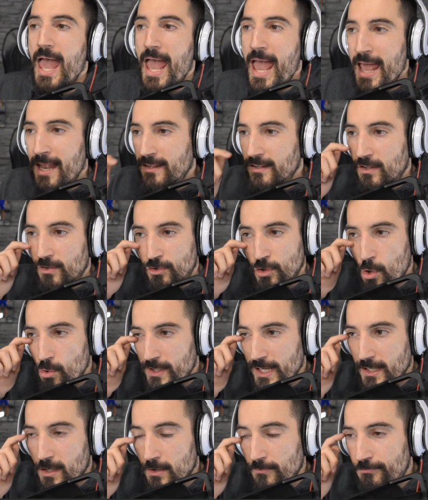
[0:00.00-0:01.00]
And don't
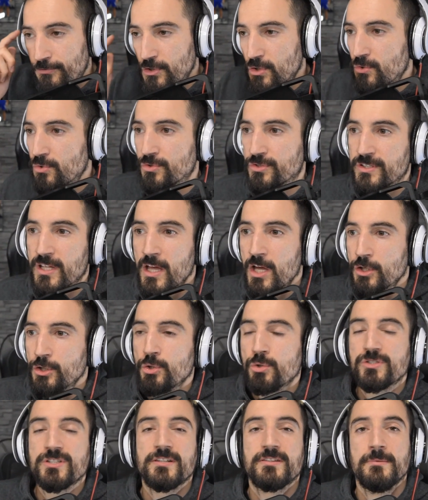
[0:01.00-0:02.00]
get confused.
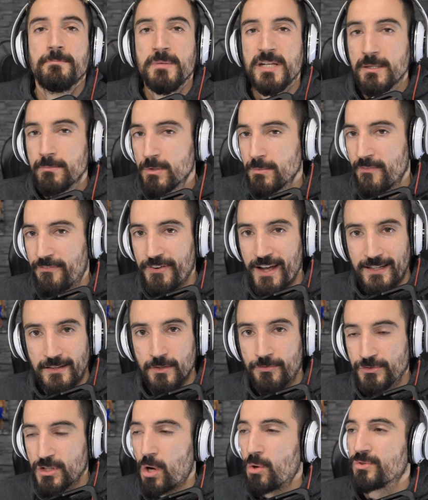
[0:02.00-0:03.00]
Using the minimum
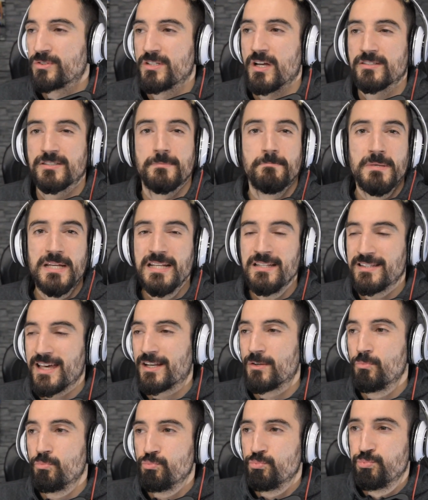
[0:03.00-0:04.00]
effective dose doesn't mean that
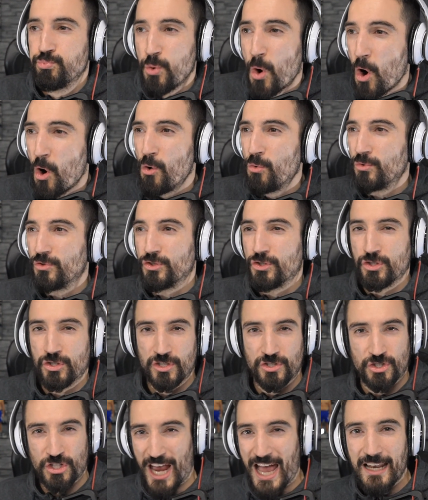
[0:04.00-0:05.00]
it won't
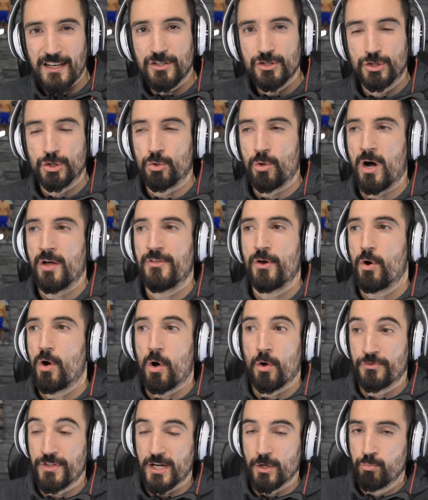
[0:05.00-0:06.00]
challenge you
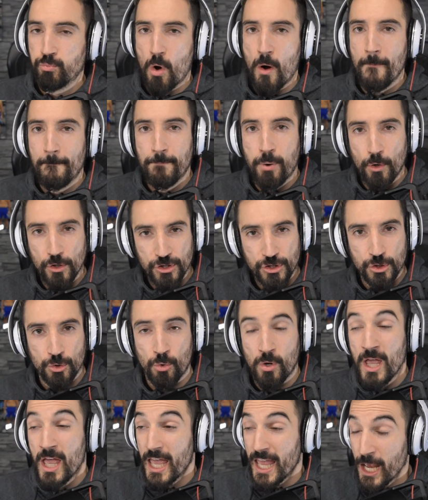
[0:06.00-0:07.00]
or that it won't push you.
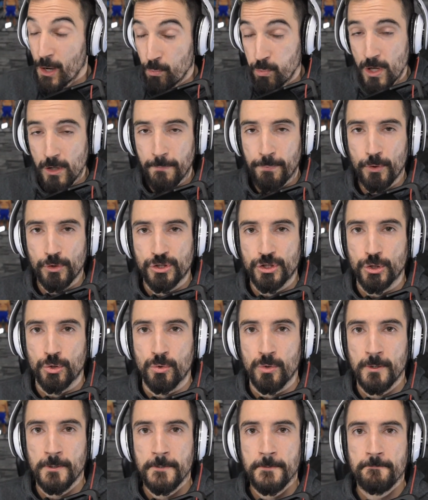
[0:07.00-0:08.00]
It will push you.
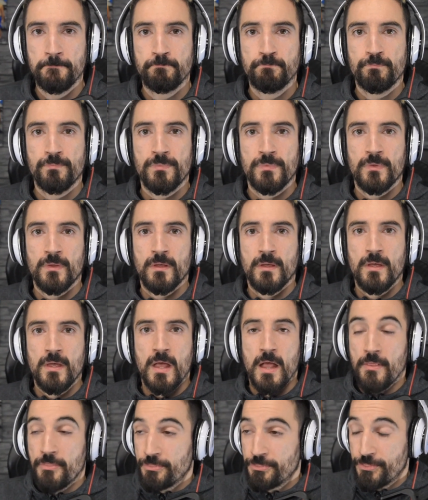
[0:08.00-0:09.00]

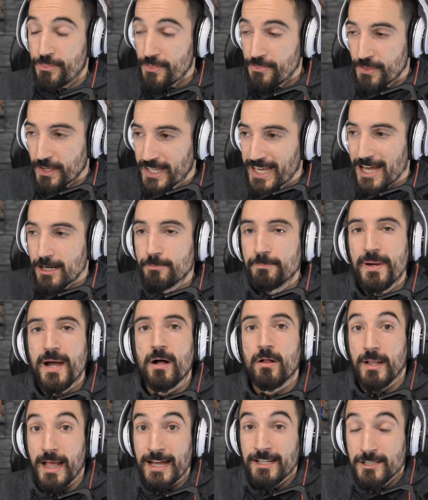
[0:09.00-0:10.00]
The
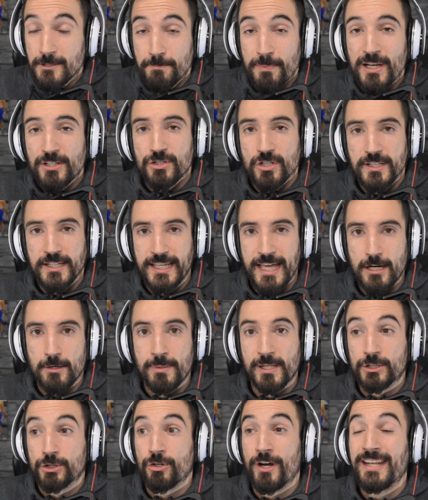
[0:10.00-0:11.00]
kettlebell, especially
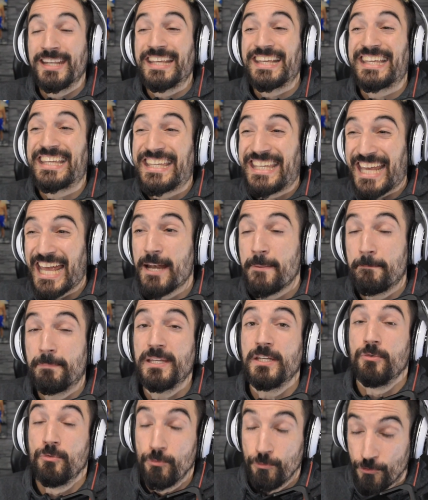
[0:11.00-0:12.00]
kettlebell training, can
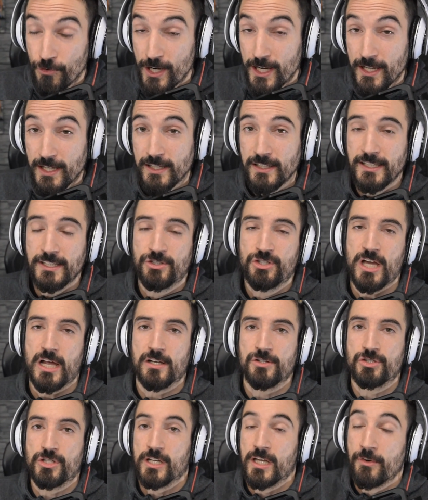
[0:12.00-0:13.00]
be really
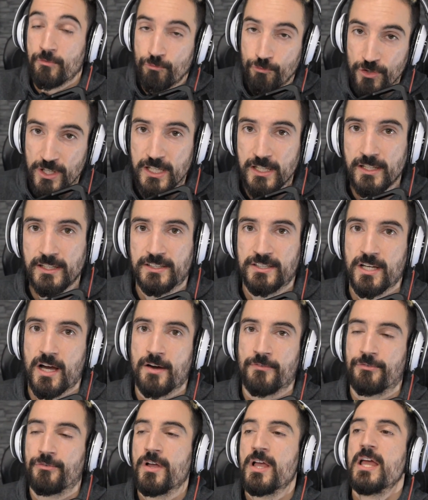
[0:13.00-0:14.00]
challenging and really
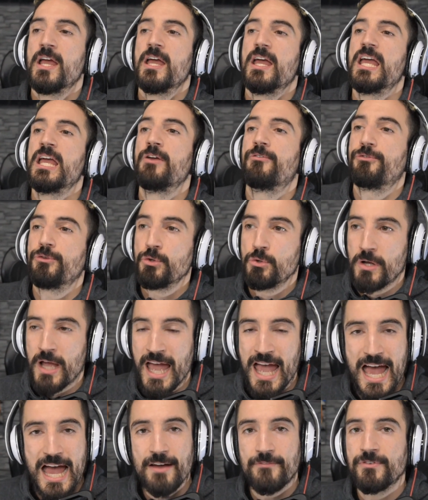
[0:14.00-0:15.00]
tough
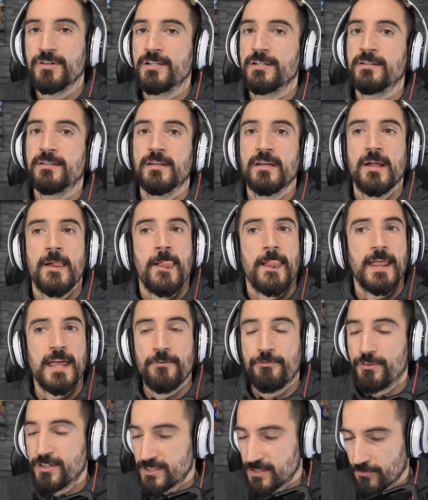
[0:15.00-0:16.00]

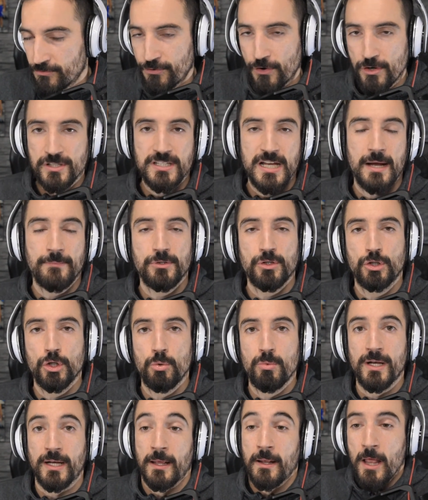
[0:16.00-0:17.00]
if it's the first time you're
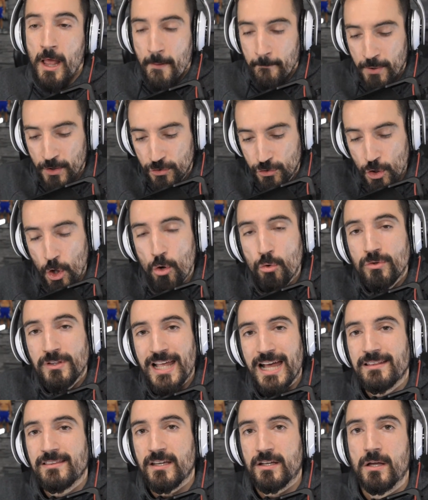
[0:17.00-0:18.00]
doing it. But don't
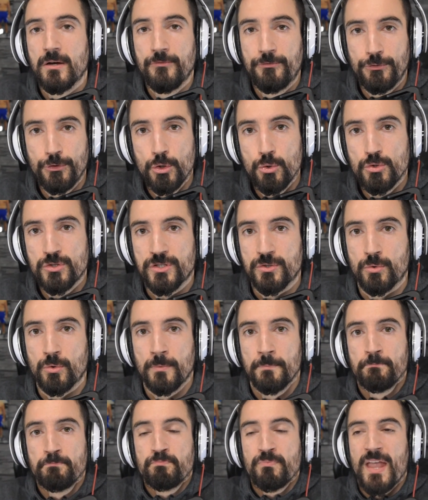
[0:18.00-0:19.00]
let that confuse you.
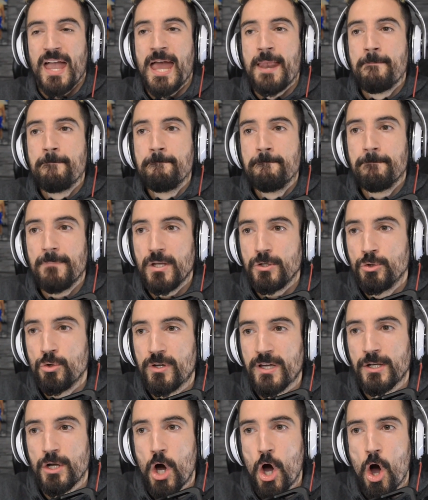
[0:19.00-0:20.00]
And you
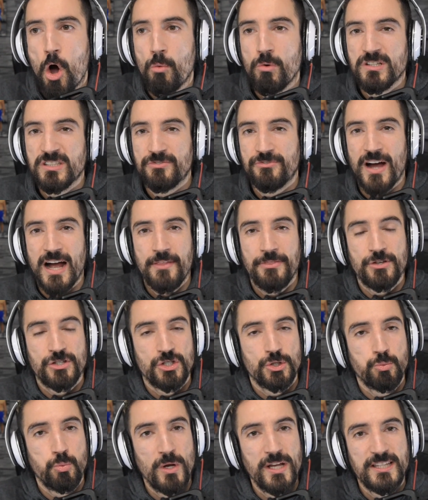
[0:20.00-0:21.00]
can always find the
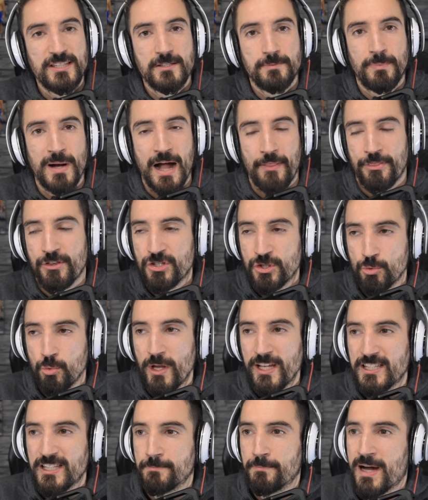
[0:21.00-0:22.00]
sweet spot. The
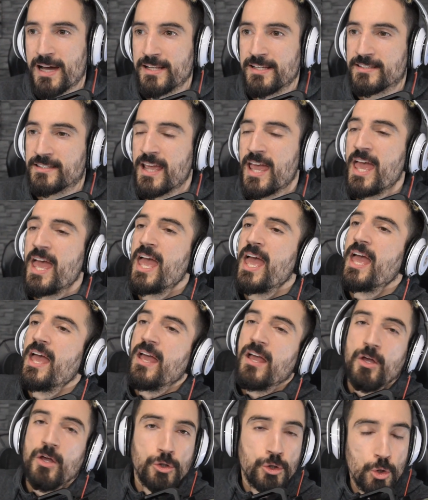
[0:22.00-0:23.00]
sweet spot is
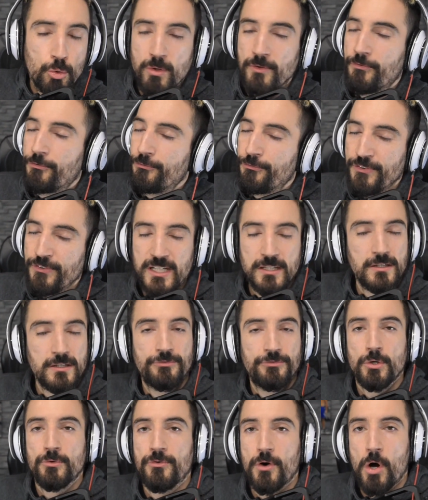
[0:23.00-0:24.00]
you will feel
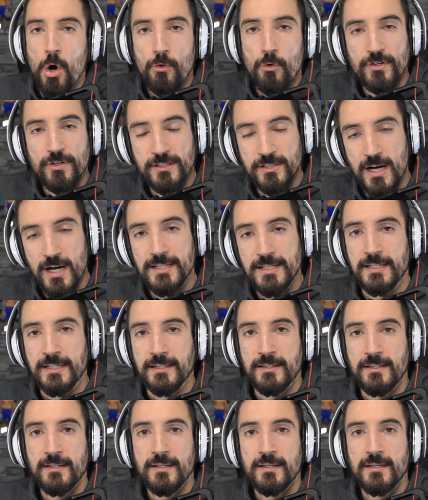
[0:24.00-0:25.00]
if you've overdone it